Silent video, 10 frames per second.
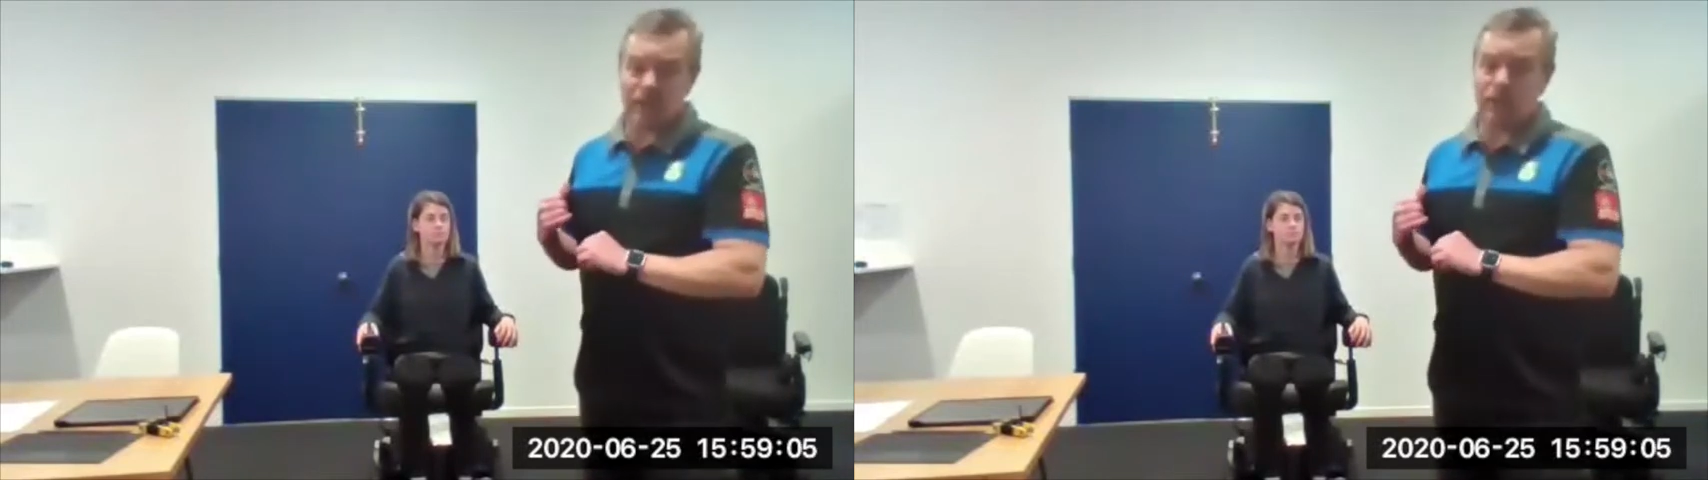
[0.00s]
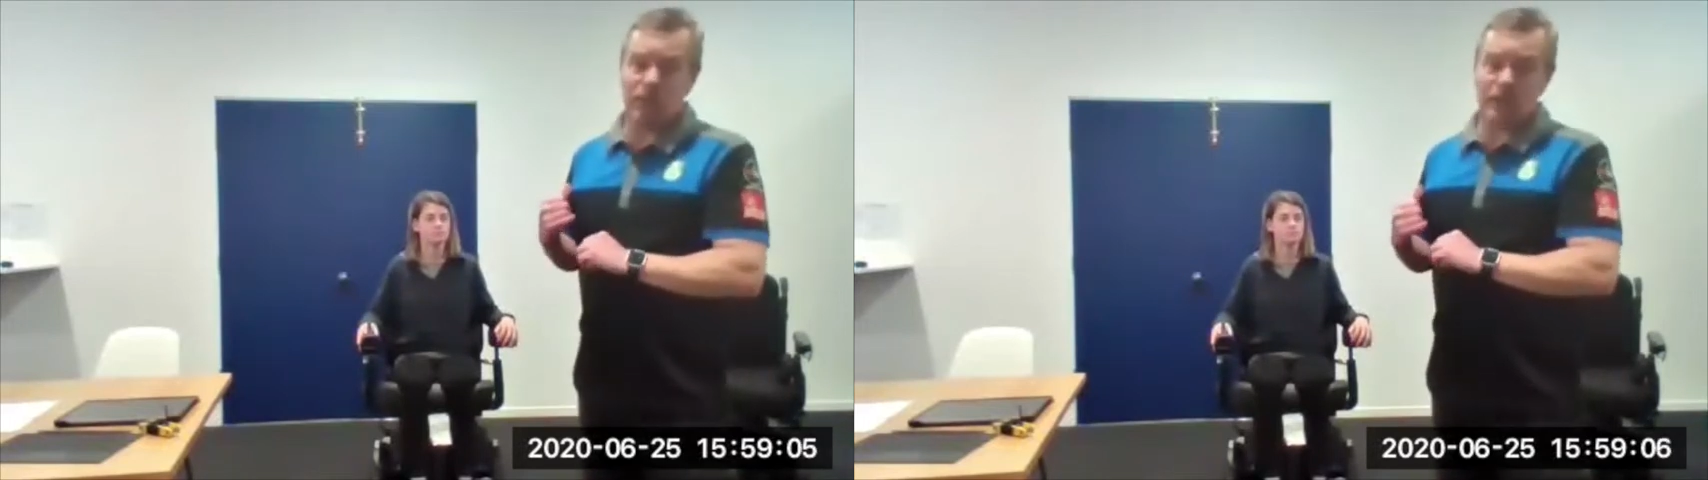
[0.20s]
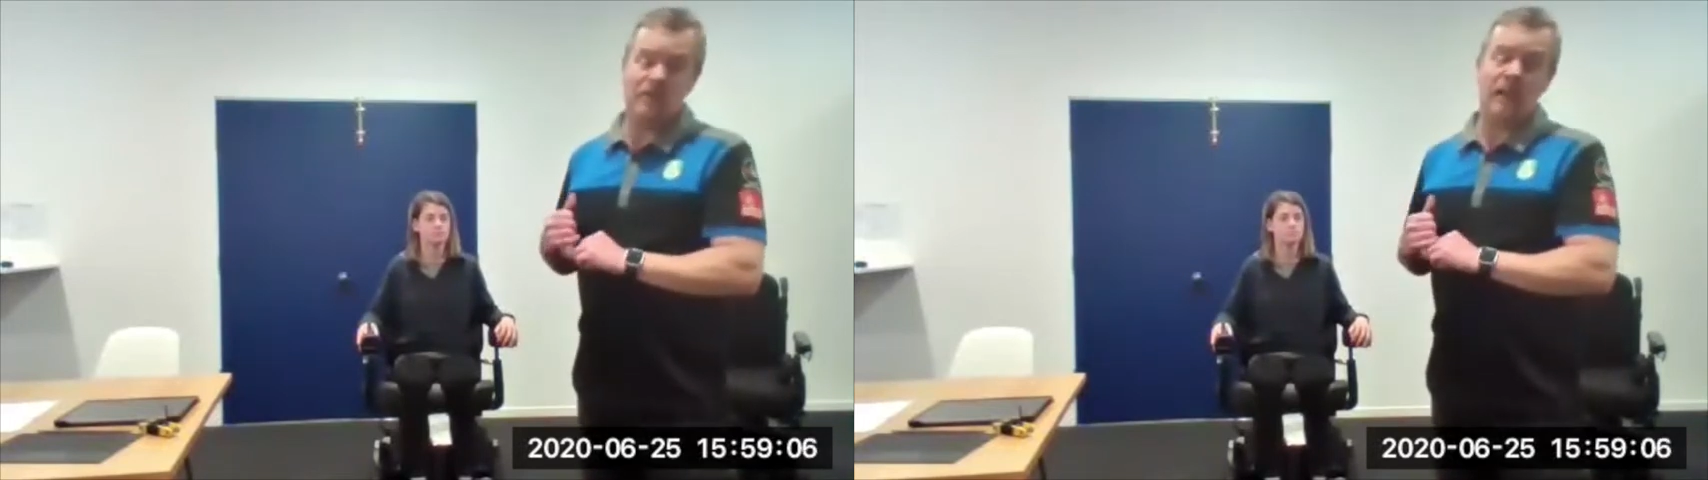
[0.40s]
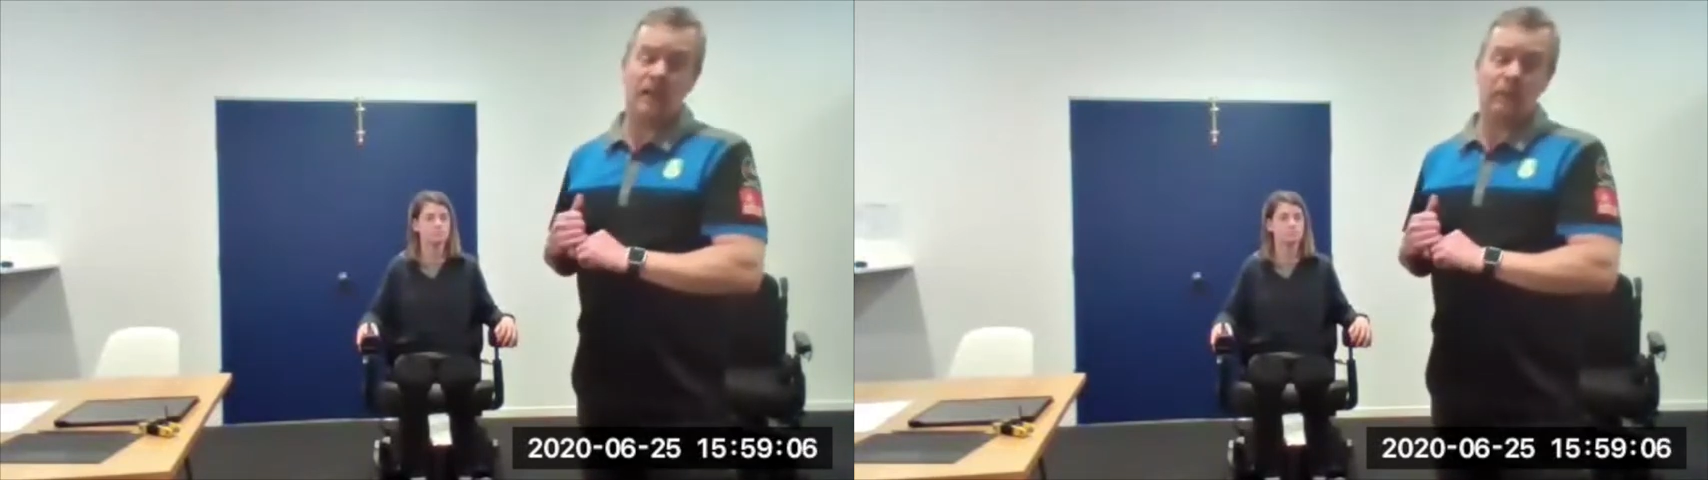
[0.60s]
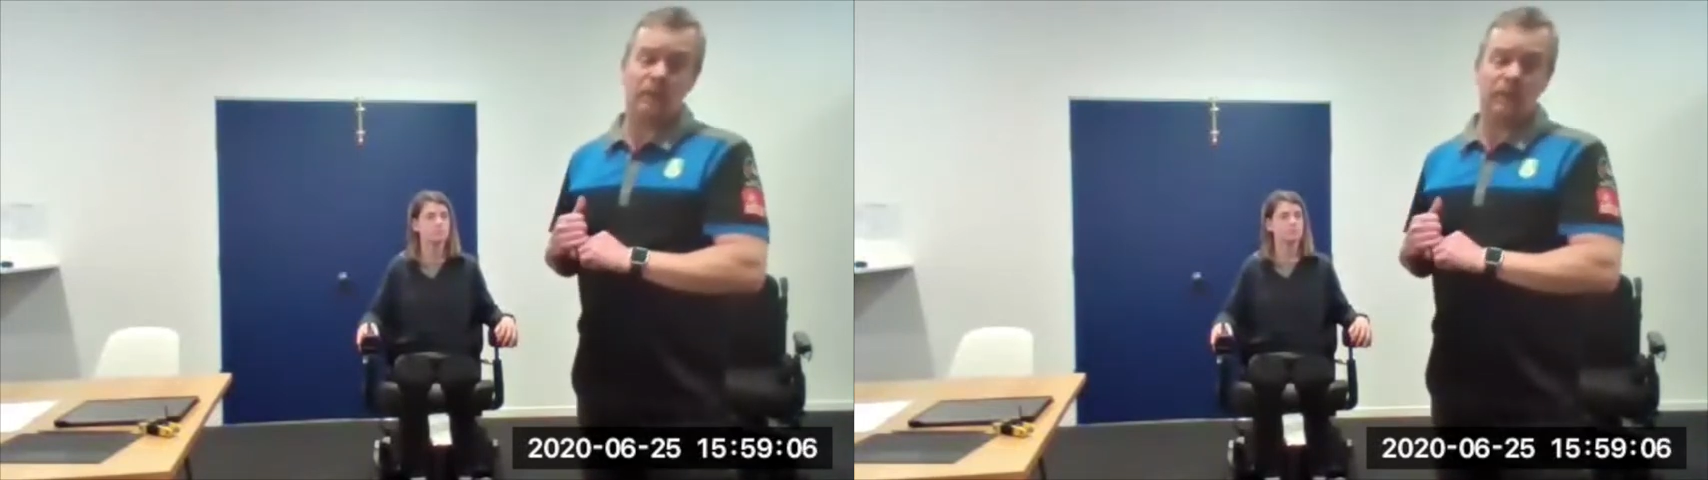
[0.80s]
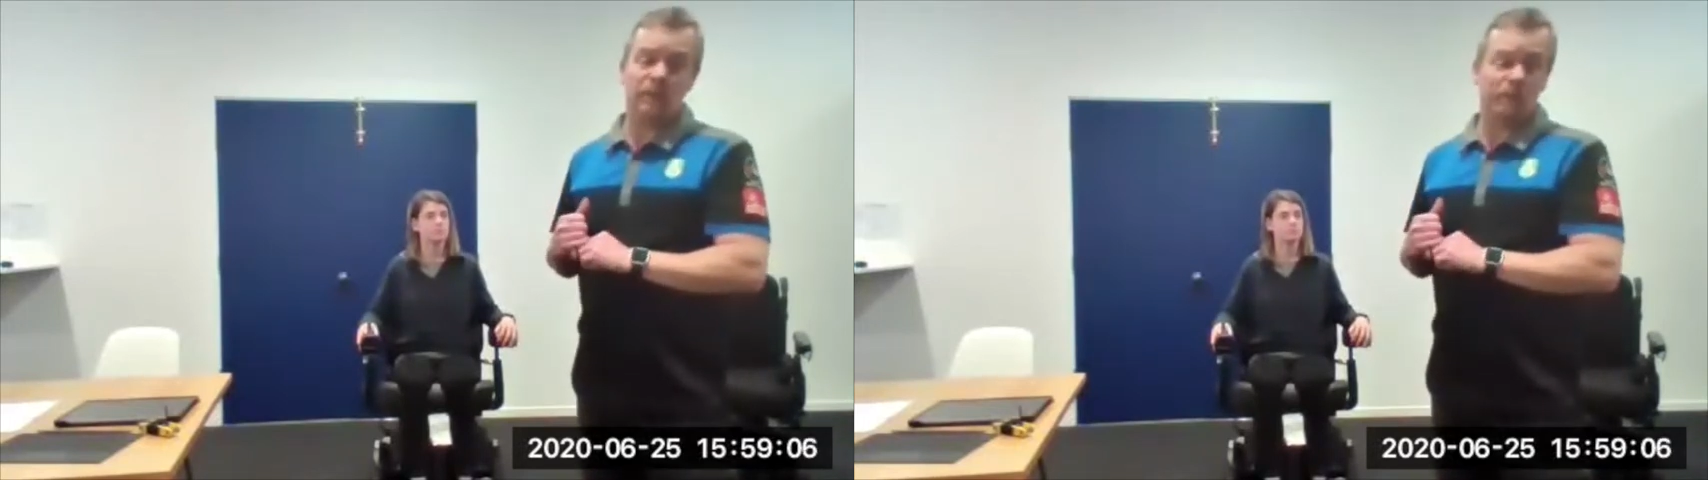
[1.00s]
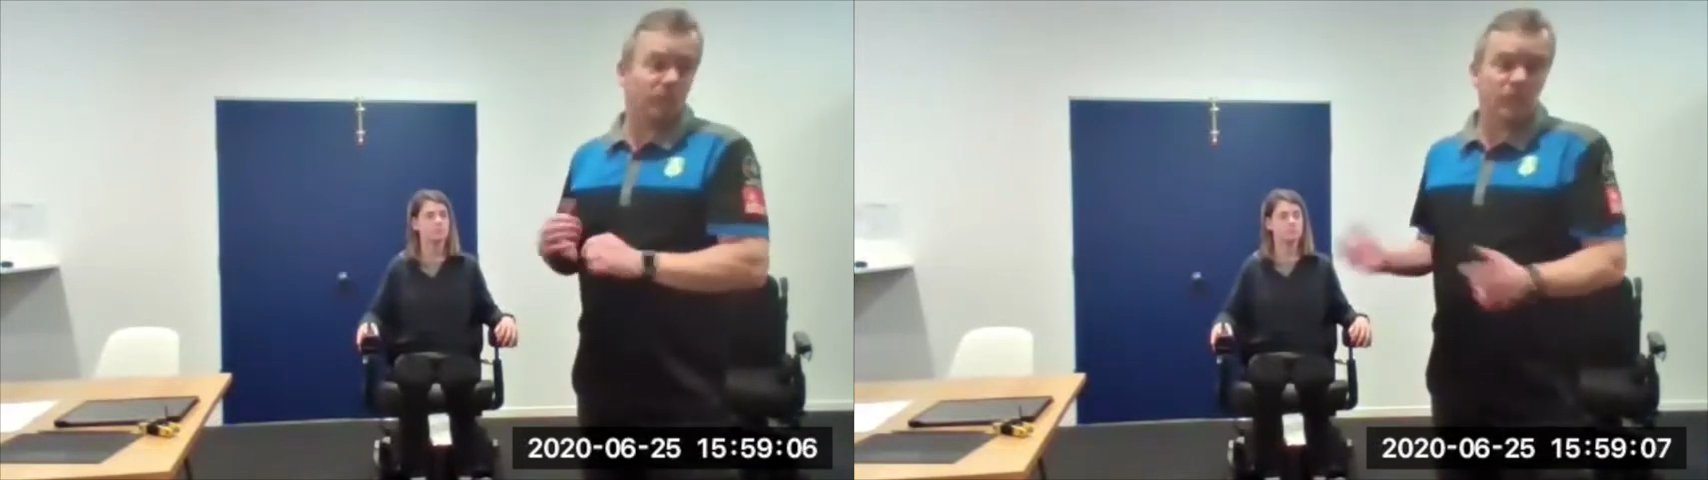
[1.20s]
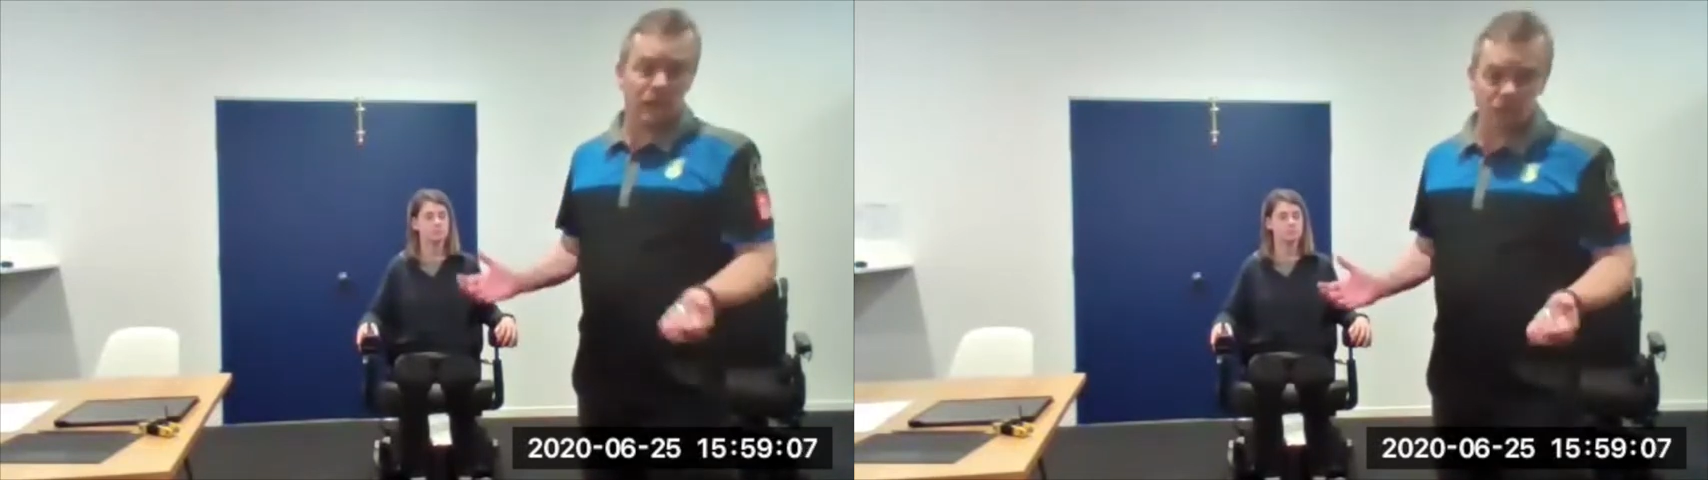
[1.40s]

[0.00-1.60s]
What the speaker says: so we can say that we've